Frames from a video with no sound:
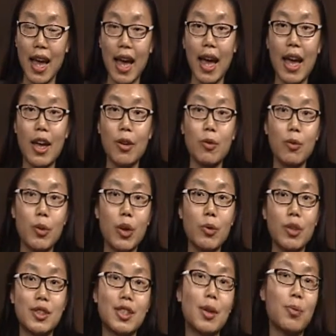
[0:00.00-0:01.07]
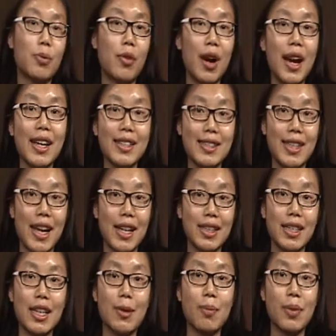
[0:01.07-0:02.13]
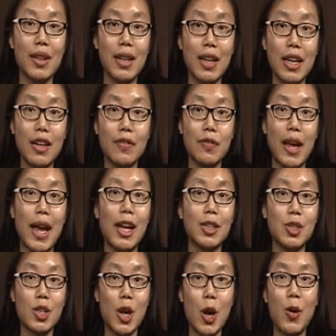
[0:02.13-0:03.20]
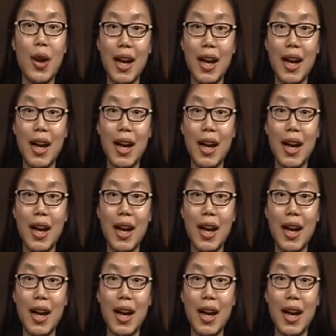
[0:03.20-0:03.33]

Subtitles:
And we were surprised that he believed and told